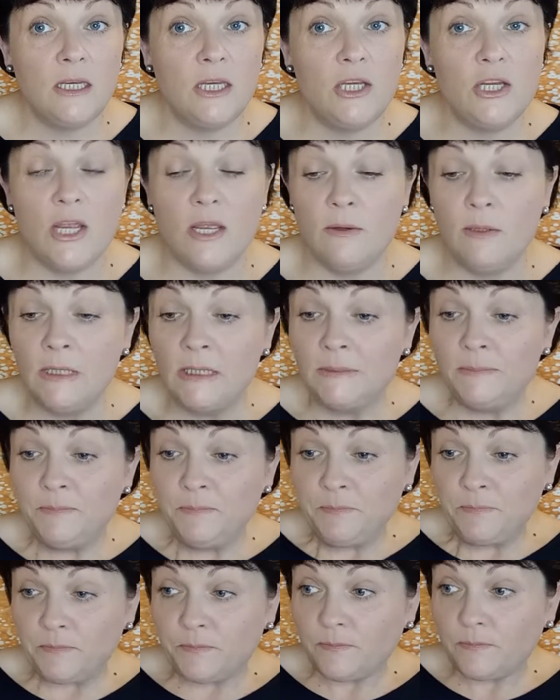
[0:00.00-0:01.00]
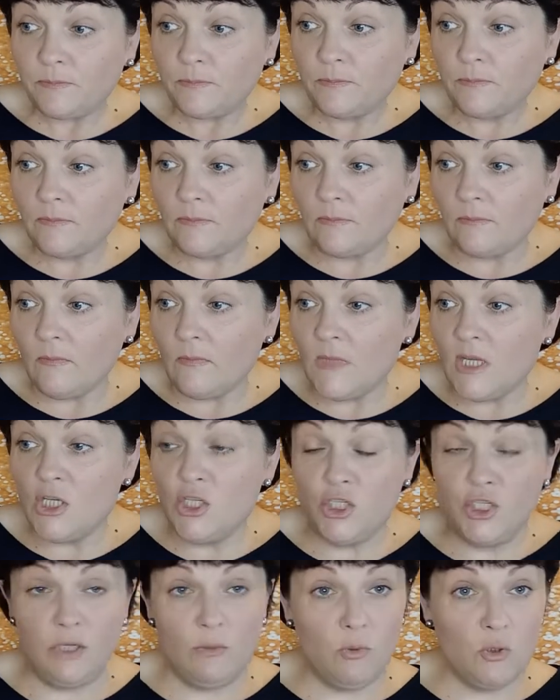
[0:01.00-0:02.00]
You know,
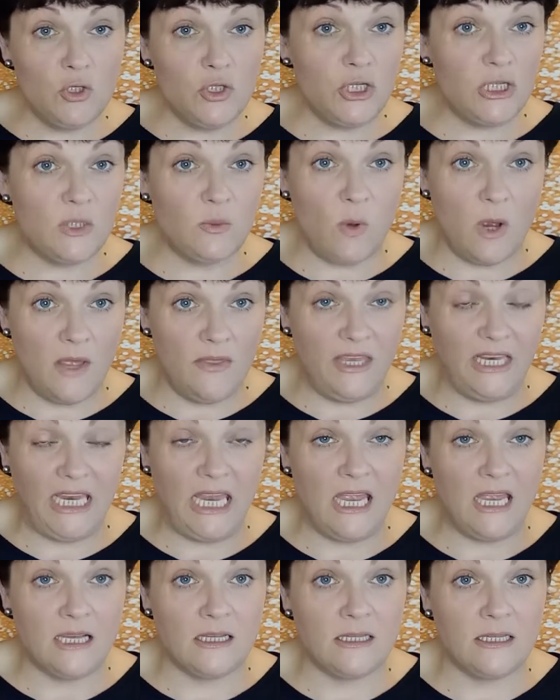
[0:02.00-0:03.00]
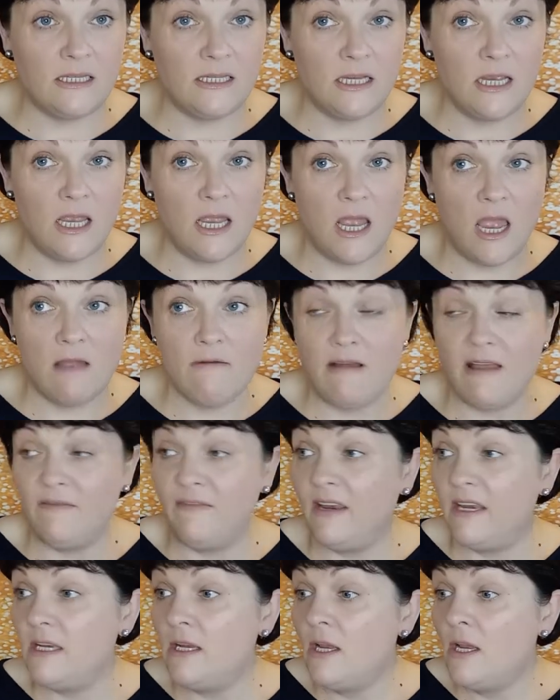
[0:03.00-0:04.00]
she wonders why the cats are
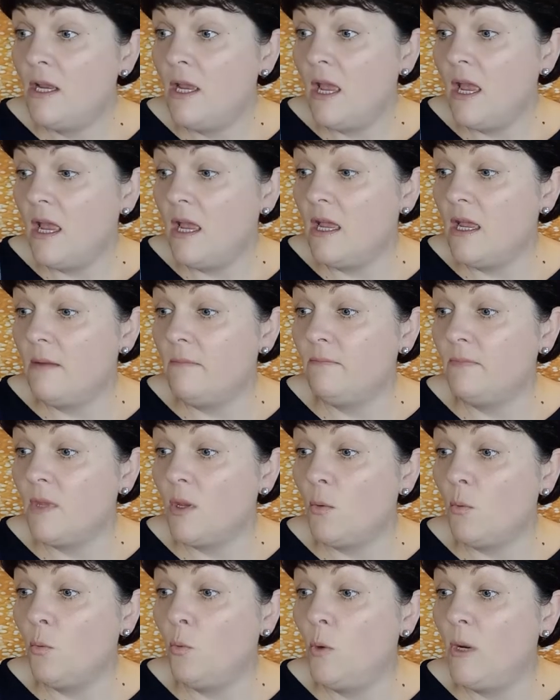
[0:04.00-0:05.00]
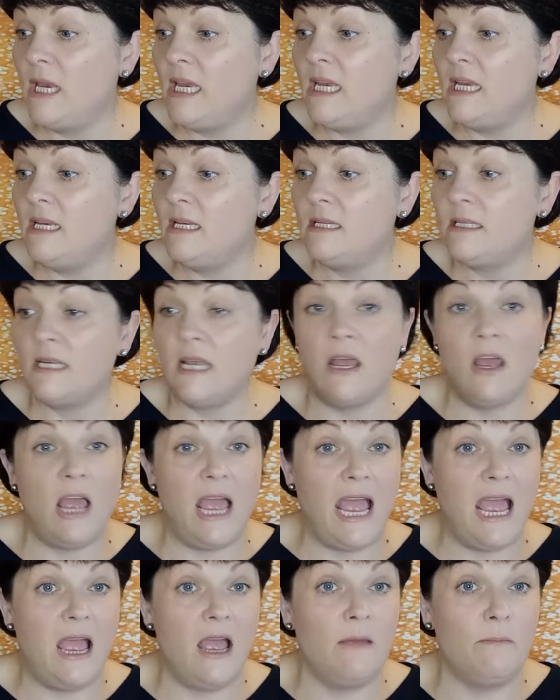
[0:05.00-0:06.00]
having wees
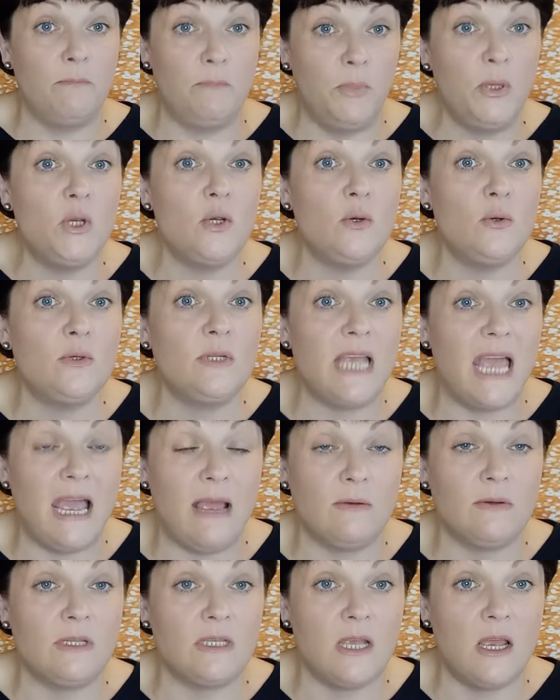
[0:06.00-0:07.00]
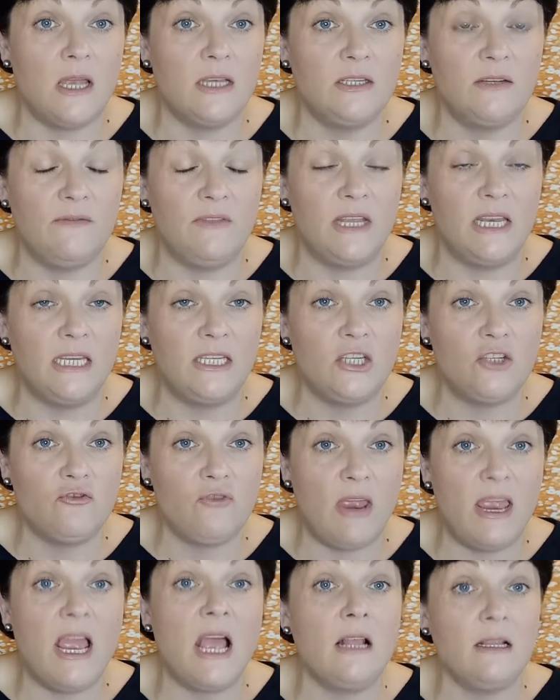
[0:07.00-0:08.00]
and poos outside of the litter
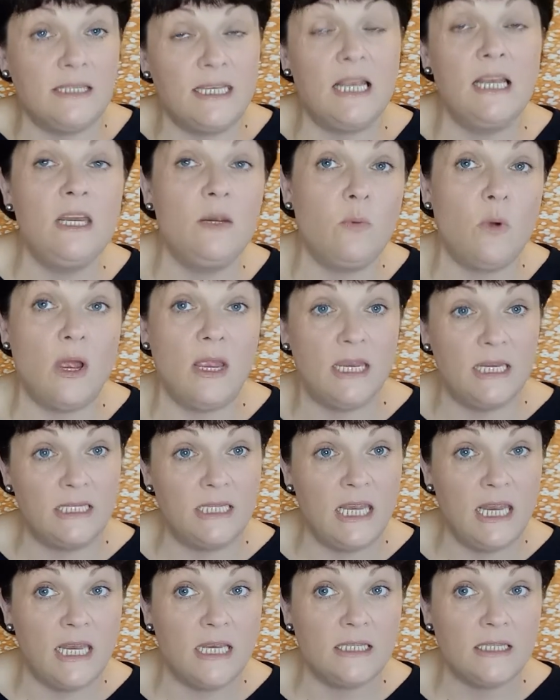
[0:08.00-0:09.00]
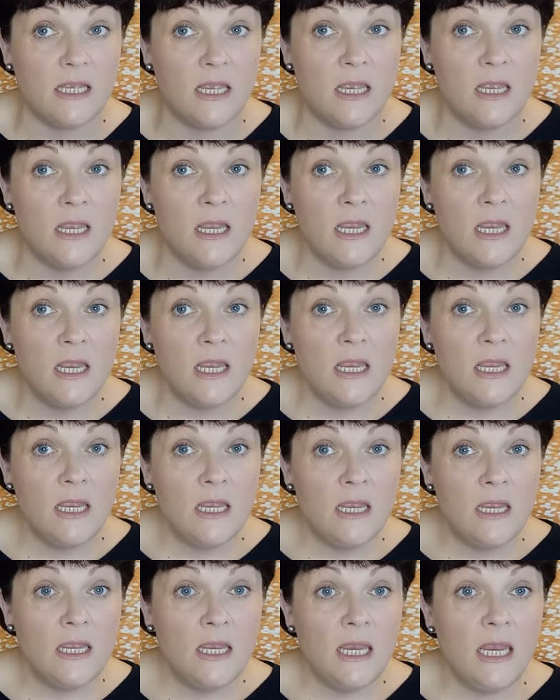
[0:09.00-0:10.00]
tray. I'll tell you why it is.
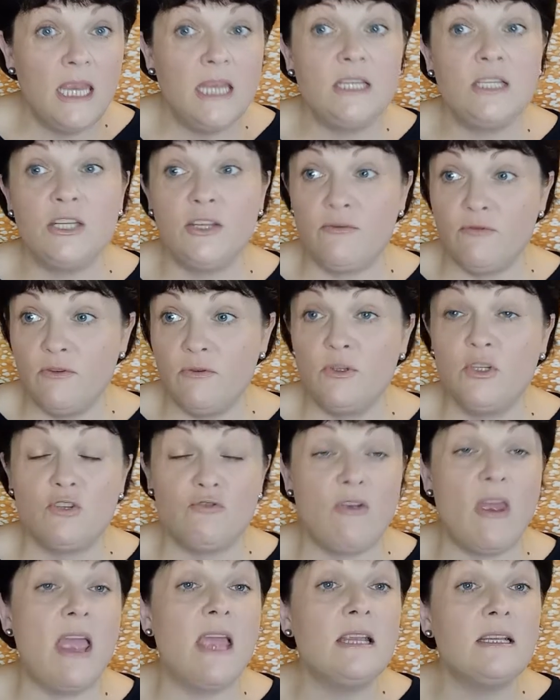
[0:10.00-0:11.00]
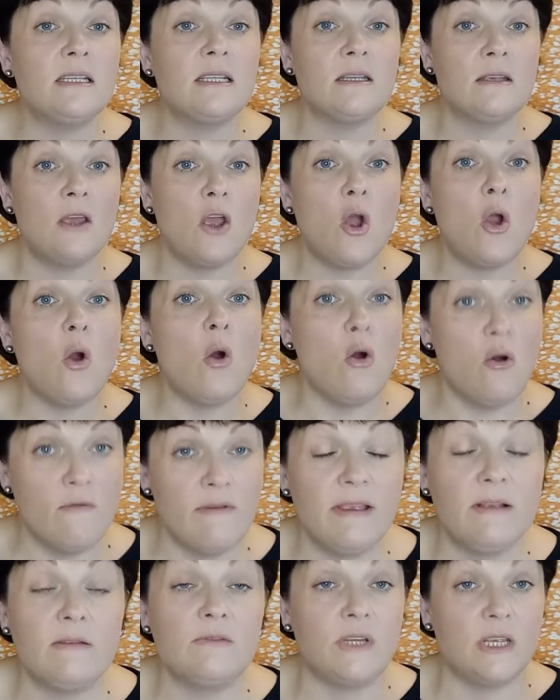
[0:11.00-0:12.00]
It's through stress
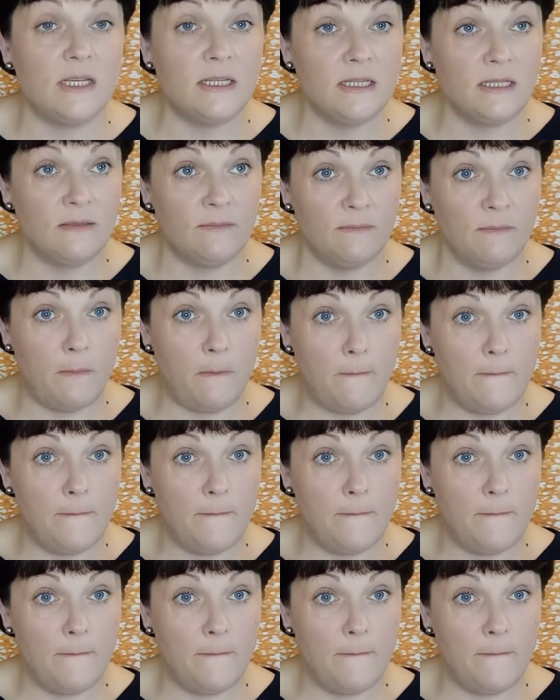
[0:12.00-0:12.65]
or illness.